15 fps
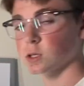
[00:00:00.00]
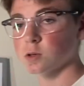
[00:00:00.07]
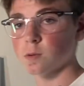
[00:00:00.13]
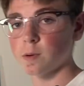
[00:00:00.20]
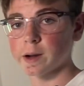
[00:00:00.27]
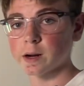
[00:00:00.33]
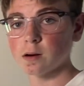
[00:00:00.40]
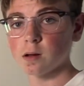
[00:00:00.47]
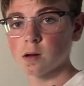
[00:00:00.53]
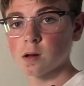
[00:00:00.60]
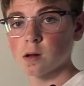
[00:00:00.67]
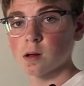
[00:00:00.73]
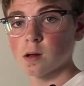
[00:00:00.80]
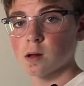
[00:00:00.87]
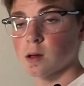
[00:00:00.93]
squared.
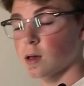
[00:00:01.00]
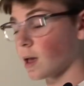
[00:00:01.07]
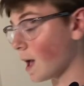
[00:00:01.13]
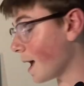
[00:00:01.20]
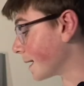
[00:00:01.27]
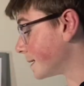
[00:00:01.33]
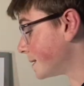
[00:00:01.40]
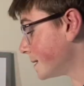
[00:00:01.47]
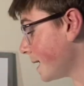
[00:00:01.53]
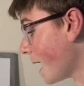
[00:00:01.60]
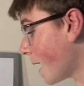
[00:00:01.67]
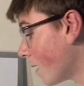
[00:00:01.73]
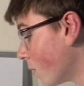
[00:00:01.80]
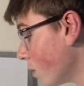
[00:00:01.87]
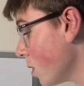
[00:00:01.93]
And
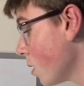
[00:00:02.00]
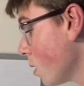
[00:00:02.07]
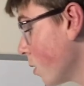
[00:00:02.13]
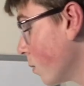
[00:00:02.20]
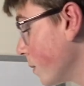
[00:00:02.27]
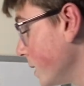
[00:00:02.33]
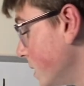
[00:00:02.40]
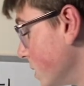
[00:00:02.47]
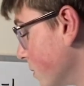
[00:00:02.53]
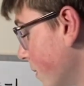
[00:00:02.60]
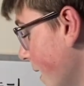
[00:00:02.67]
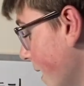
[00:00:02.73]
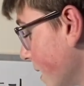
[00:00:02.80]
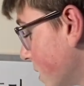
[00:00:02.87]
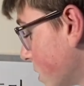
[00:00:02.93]
now we do
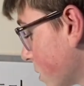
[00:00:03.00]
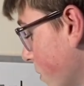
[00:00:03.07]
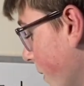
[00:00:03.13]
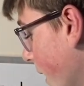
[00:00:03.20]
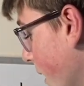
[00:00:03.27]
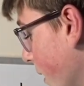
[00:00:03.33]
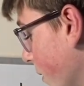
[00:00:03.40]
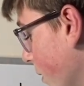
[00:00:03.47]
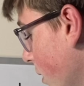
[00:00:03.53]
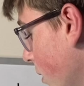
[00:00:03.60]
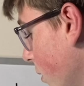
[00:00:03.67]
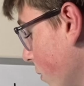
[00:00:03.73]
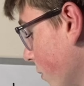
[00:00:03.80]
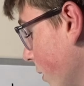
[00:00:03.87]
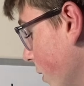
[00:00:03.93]
a square
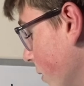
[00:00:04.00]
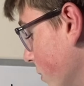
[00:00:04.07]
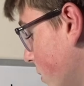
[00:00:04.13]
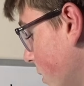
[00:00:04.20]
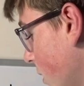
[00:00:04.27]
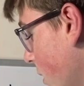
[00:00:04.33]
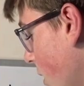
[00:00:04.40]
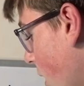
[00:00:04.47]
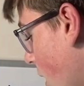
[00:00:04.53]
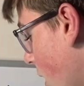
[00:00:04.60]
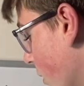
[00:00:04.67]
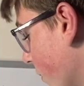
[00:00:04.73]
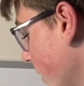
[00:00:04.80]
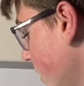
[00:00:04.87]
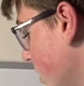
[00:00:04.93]
root.
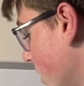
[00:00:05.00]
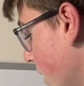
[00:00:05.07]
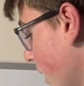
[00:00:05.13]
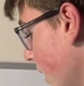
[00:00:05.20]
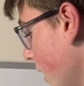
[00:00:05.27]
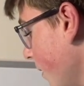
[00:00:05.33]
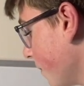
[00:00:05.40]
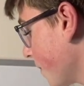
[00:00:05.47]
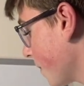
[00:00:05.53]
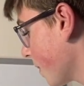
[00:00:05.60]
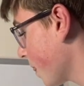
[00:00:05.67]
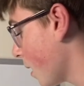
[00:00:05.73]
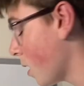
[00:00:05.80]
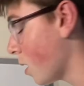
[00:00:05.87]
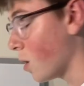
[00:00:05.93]
Originally,
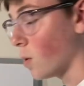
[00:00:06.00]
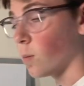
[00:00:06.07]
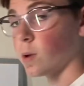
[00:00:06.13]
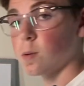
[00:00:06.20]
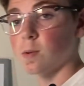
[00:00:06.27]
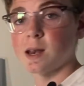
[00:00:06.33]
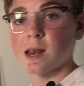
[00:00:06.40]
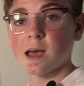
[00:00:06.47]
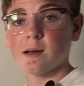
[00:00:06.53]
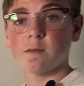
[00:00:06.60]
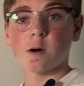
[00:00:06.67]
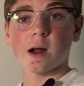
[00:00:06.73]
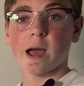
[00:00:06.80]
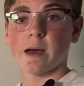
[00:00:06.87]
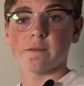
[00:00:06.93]
we would
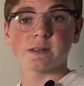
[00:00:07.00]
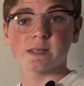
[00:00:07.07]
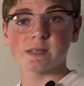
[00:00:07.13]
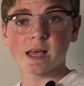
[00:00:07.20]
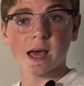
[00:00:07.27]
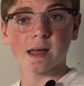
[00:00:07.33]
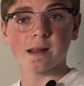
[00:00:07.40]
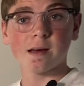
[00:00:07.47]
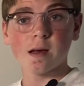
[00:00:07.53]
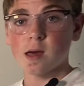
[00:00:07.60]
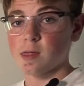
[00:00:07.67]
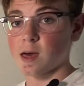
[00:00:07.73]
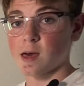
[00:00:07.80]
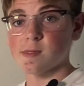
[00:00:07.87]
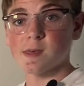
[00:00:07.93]
never have said
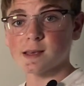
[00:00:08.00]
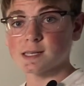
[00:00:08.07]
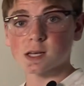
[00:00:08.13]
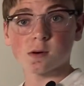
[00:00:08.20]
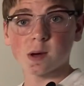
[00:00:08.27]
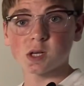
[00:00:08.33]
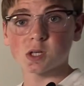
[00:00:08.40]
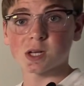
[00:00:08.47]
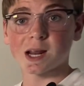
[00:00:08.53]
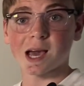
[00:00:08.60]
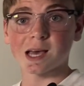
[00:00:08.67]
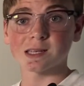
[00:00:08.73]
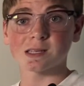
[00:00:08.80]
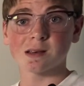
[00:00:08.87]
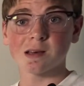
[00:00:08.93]
that this equation
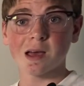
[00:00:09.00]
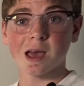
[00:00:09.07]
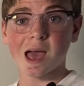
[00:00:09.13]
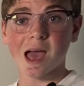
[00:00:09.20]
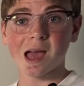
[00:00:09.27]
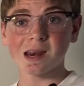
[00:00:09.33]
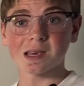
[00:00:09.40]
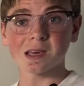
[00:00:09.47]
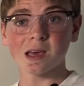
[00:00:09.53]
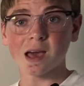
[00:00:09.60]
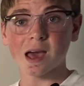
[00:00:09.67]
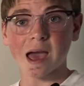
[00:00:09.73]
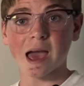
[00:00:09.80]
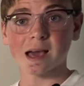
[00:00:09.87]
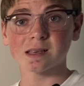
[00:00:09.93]
has any
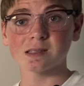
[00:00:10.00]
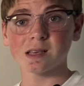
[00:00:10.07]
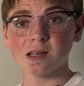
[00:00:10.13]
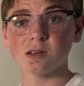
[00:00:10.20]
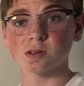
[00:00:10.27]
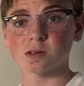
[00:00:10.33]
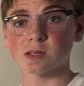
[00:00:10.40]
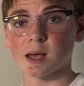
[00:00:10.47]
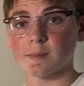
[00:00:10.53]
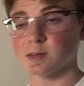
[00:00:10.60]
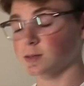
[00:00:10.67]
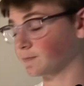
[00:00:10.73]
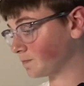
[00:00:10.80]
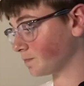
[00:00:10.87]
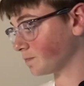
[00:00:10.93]
x-intercepts,